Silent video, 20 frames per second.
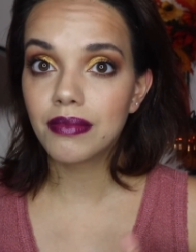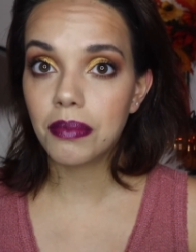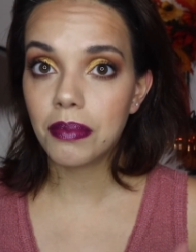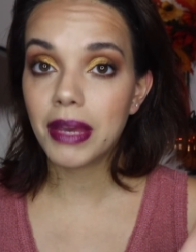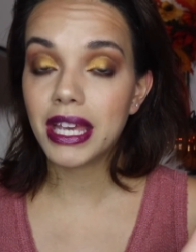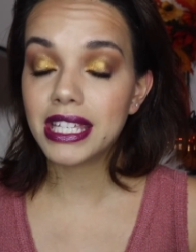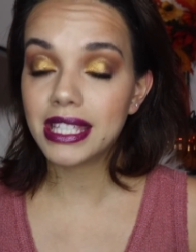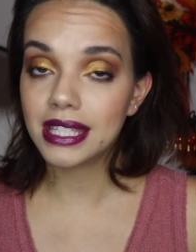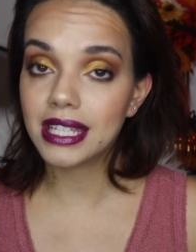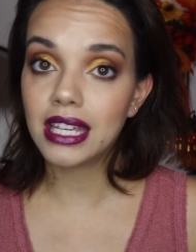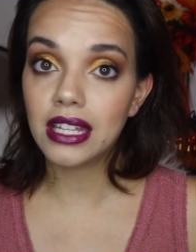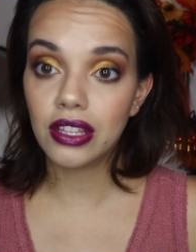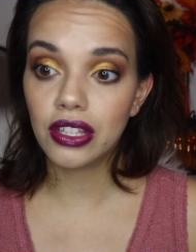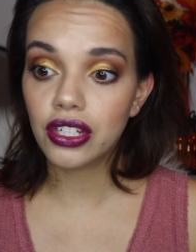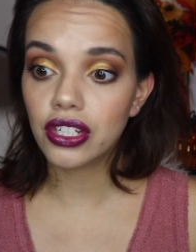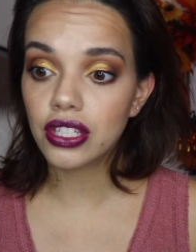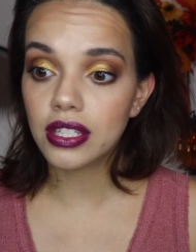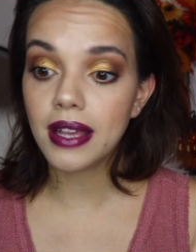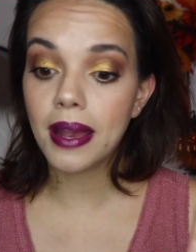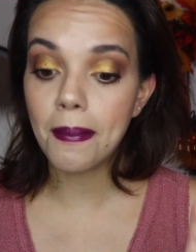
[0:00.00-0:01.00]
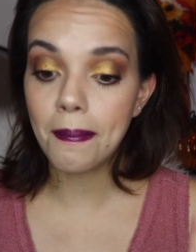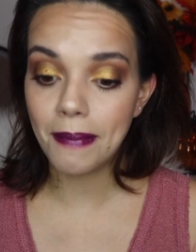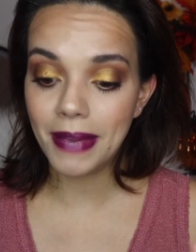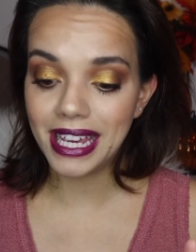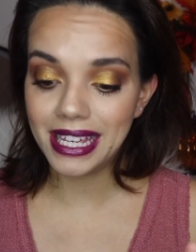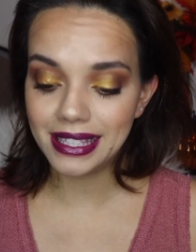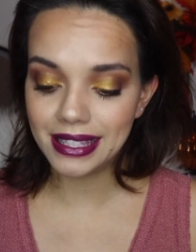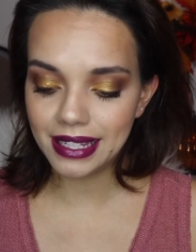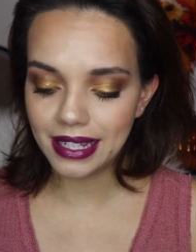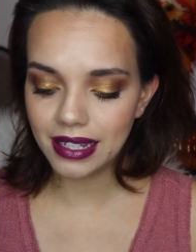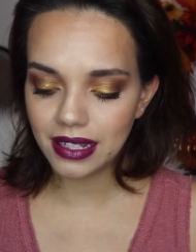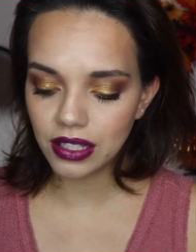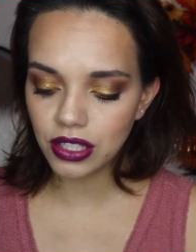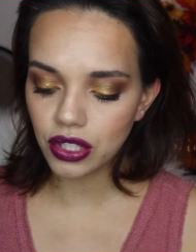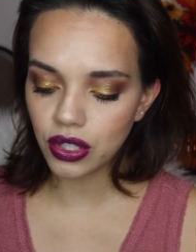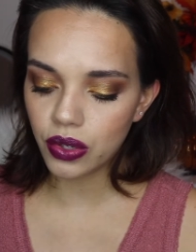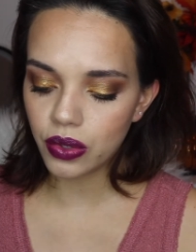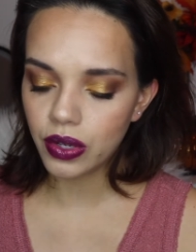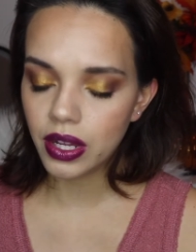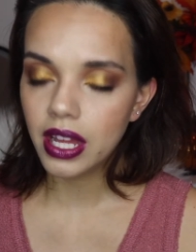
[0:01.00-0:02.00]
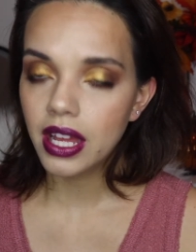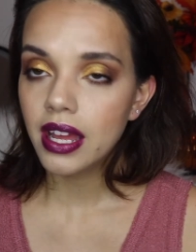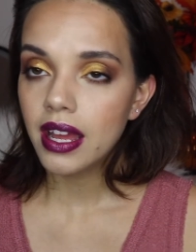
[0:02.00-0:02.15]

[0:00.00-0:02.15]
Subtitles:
my skin looks amazing. So